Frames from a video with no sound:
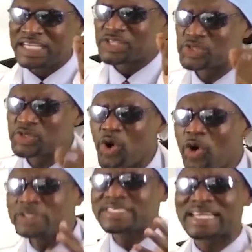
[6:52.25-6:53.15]

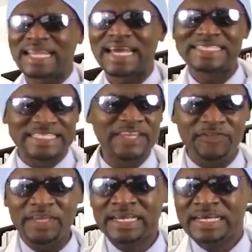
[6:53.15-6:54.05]
installed satellite
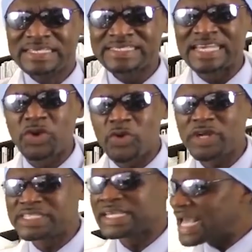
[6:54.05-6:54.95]
TV,
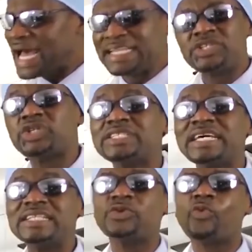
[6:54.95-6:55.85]
security, and
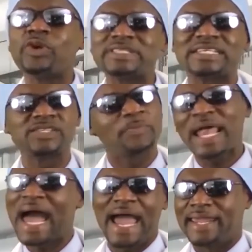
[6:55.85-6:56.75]
treated water
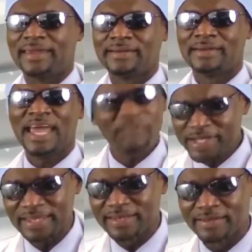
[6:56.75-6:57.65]
supply.
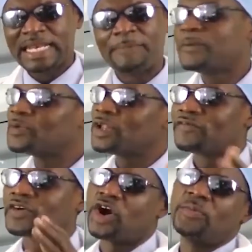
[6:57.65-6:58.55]
Everything. The people
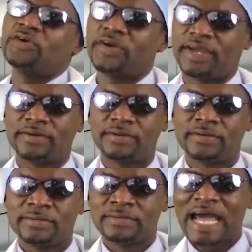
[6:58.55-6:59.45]
of Kobo Hill
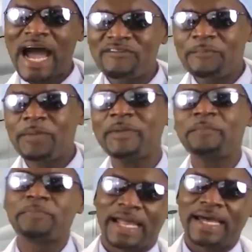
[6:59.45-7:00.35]
have a
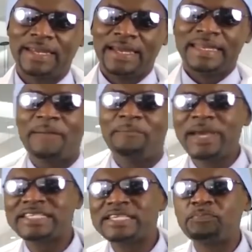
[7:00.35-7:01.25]
payment plan that
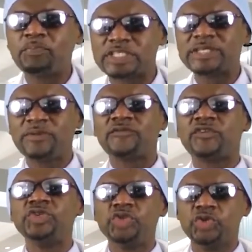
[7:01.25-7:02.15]
makes it possible
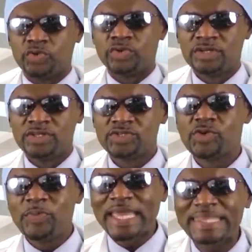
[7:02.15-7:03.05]
for you
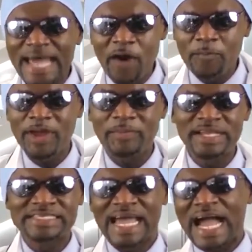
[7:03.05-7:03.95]
to make a down
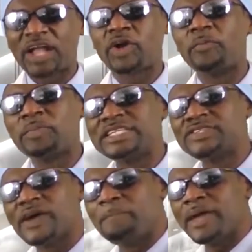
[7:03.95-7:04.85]
payment and
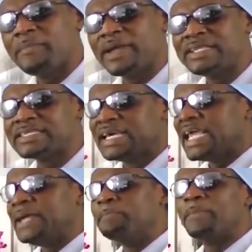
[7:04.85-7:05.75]
complete your payment
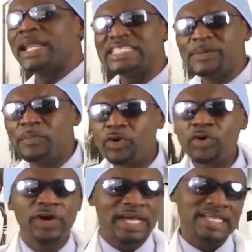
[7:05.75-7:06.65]
in
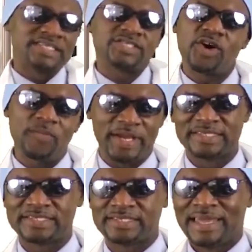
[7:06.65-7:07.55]
manageable
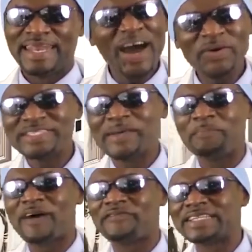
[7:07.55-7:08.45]
installments. Now is
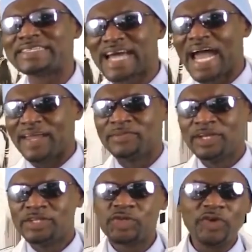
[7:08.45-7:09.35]
the perfect time
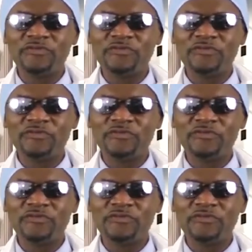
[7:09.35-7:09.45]
to